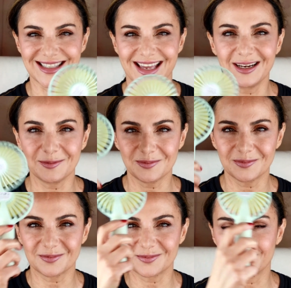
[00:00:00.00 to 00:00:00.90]
setting
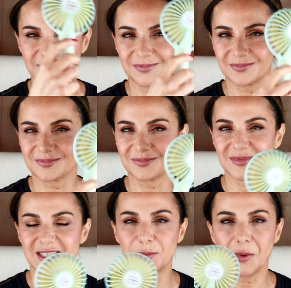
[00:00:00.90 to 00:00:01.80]

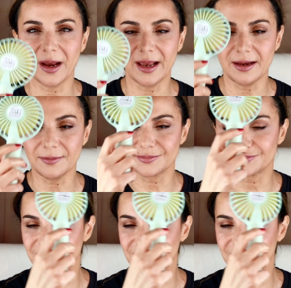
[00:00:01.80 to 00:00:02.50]
spray.